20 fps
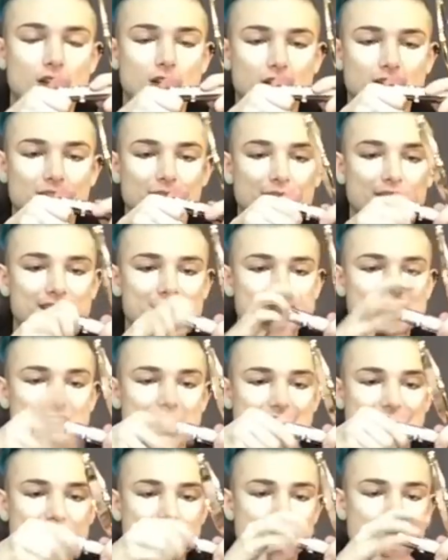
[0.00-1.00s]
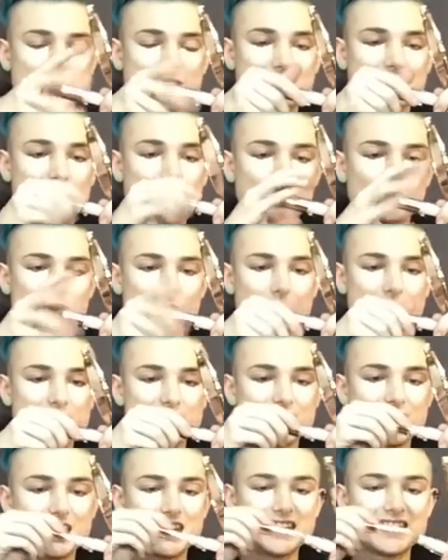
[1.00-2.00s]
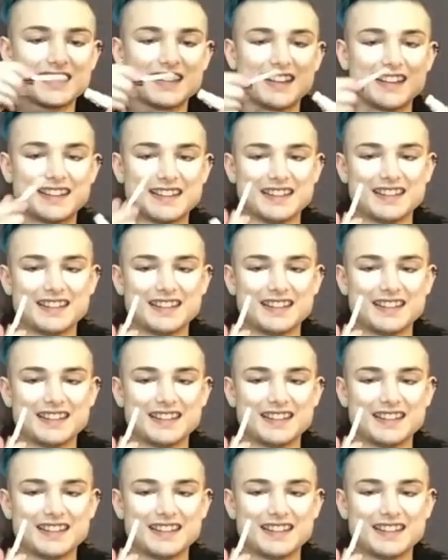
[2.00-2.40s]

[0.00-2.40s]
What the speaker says: close it and twist it all the way shut.